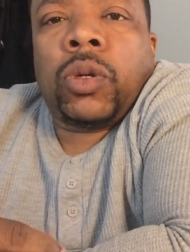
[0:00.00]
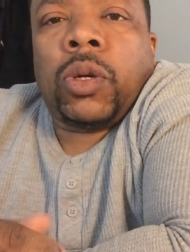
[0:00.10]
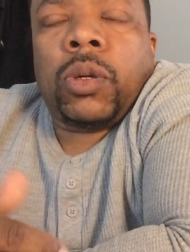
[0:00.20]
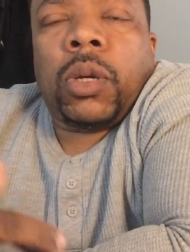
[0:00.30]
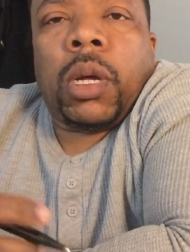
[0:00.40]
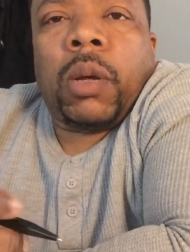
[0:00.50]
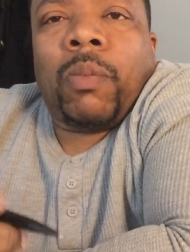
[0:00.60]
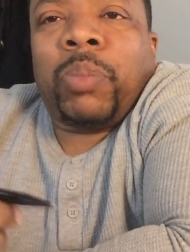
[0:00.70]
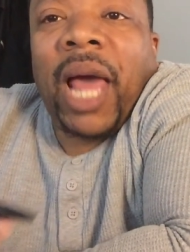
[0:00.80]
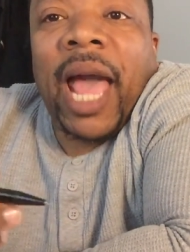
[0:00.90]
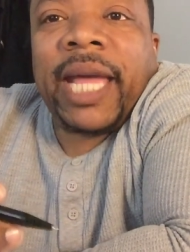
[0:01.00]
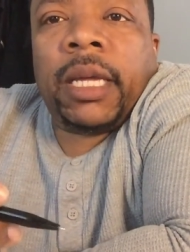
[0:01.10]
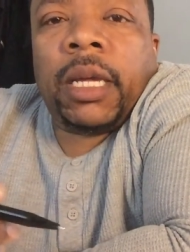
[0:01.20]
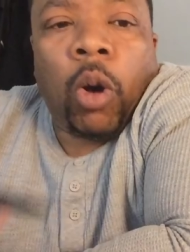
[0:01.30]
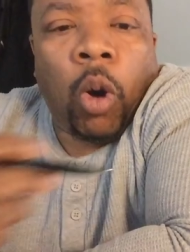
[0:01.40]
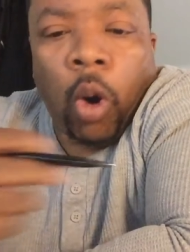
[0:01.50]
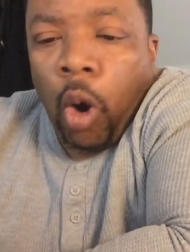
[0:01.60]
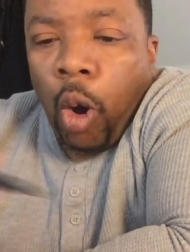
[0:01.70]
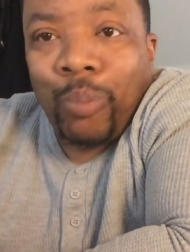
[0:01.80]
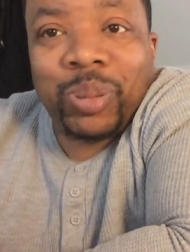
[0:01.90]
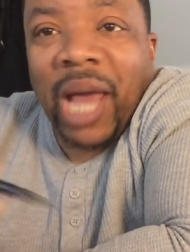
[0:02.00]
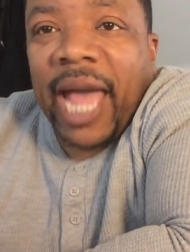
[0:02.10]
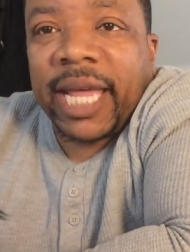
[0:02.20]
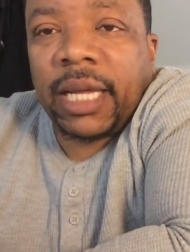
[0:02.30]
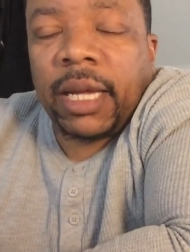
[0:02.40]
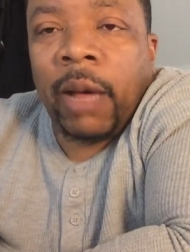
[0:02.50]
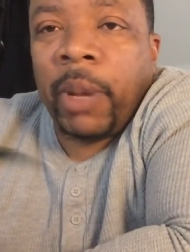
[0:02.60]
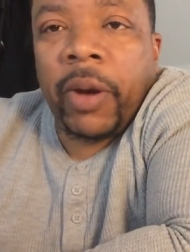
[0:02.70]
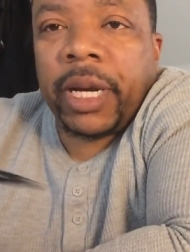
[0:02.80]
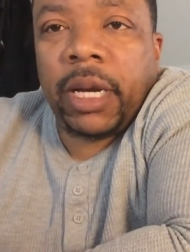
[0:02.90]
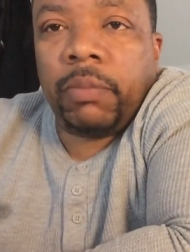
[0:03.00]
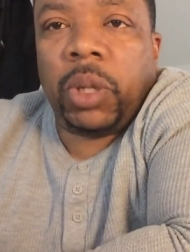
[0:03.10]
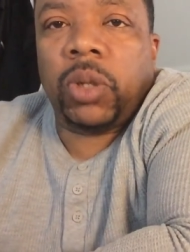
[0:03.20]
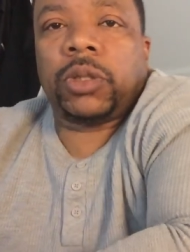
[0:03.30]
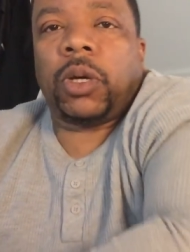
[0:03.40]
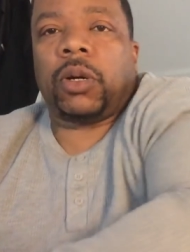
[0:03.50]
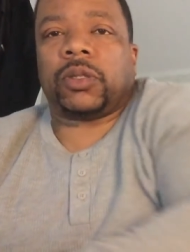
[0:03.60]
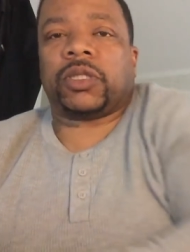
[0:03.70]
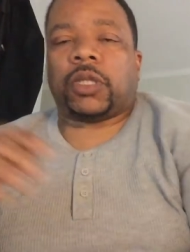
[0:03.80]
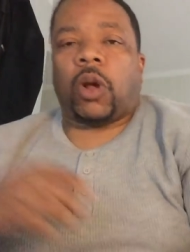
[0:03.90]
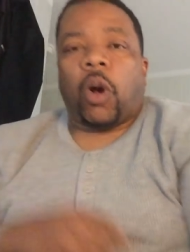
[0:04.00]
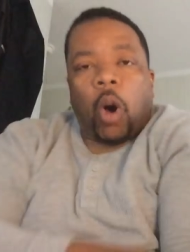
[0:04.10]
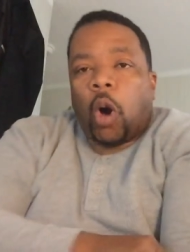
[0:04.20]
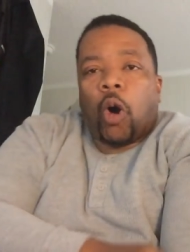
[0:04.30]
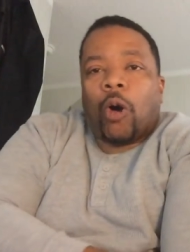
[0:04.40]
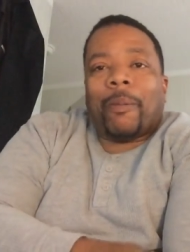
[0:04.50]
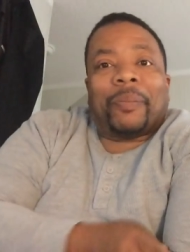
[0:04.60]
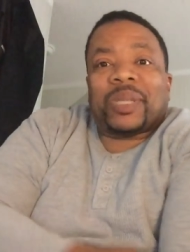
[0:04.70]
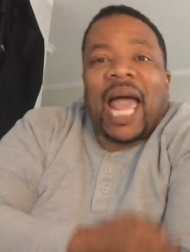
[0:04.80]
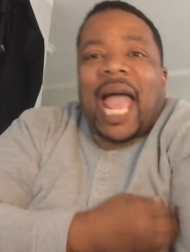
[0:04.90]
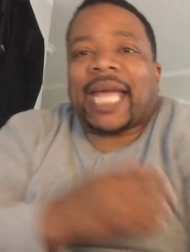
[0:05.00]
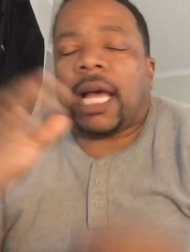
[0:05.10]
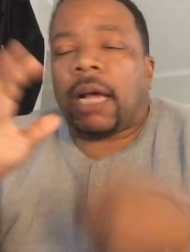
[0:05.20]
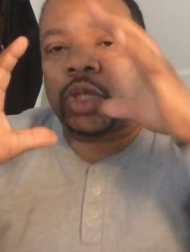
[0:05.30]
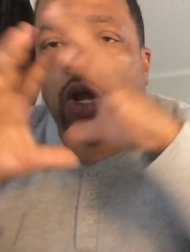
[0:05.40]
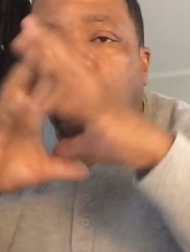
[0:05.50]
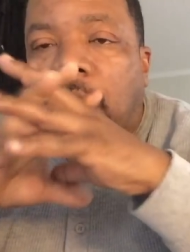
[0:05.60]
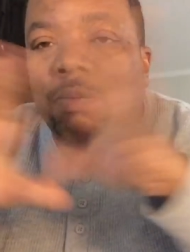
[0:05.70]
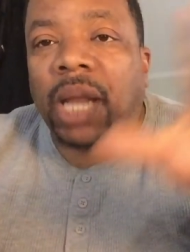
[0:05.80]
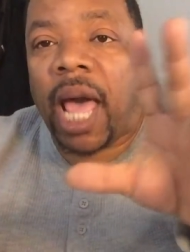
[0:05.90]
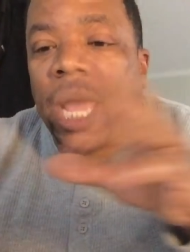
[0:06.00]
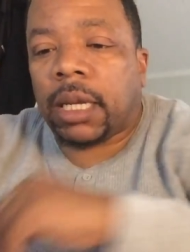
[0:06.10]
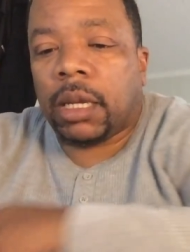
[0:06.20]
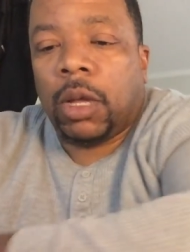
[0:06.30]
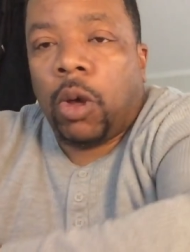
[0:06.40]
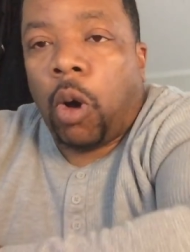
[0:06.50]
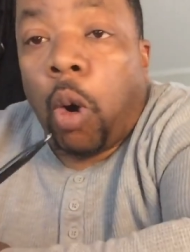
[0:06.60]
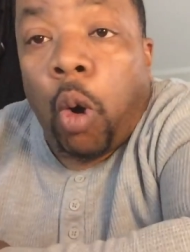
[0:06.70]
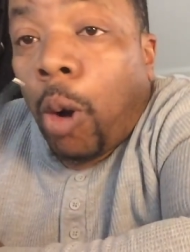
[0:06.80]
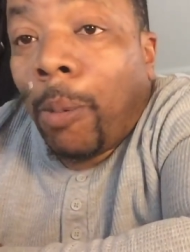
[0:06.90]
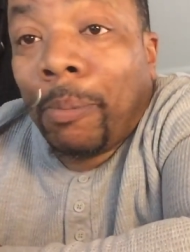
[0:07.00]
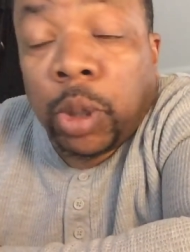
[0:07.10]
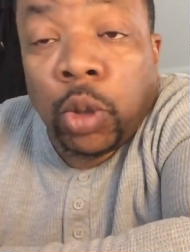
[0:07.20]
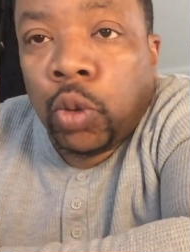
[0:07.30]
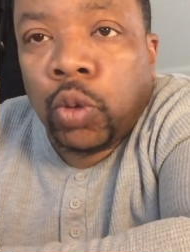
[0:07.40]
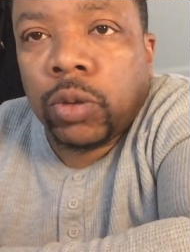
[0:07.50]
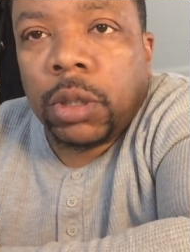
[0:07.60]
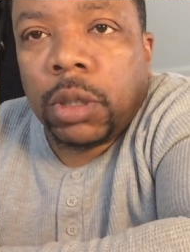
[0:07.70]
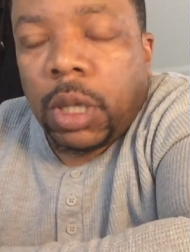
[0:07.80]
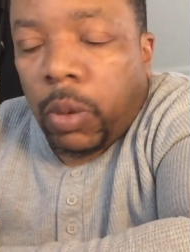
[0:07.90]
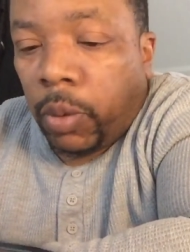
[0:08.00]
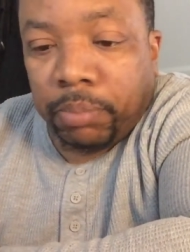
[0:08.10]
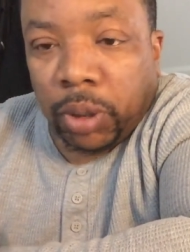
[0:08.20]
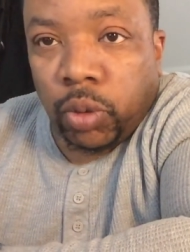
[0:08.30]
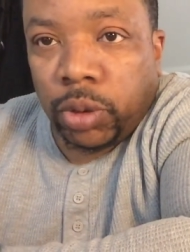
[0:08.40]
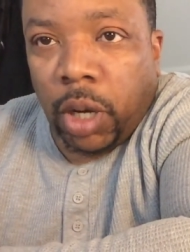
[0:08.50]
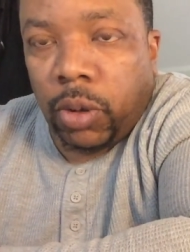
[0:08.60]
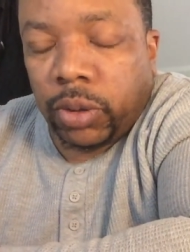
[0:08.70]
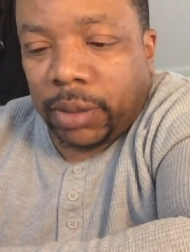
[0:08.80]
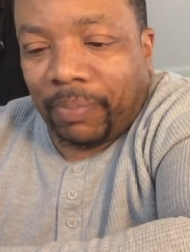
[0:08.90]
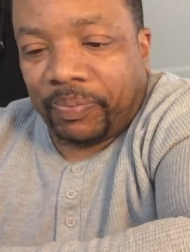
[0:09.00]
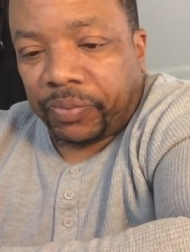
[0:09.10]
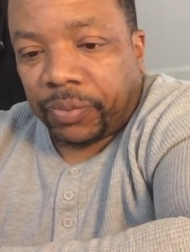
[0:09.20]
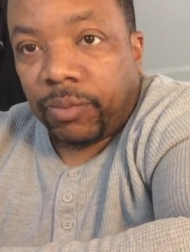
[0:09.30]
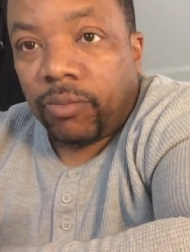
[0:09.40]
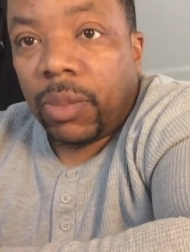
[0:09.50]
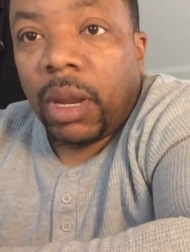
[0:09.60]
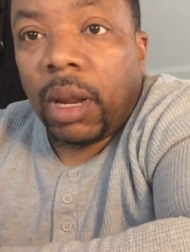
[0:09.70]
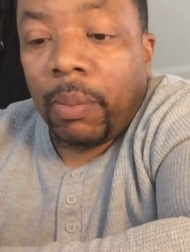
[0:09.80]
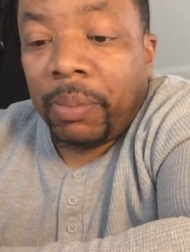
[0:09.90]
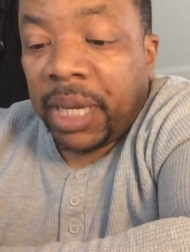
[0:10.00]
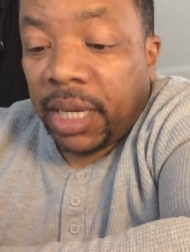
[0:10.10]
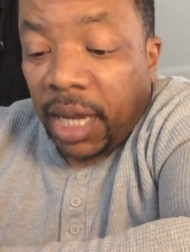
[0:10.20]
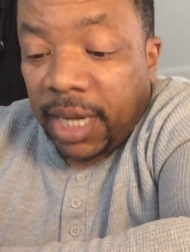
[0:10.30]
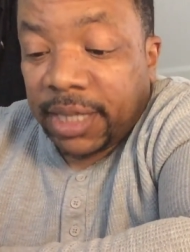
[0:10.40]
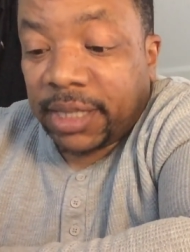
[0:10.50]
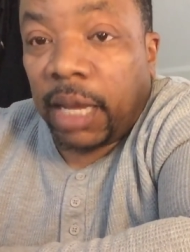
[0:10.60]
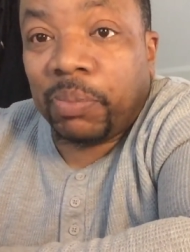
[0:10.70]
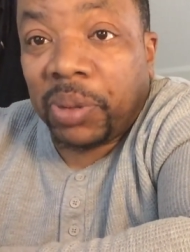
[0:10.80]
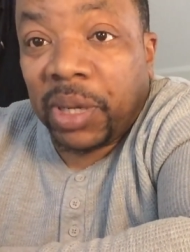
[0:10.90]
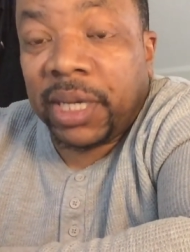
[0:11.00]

black, all black American Bulldogs. All black. I'm talking about black, all blue with blue nose. Because they putting that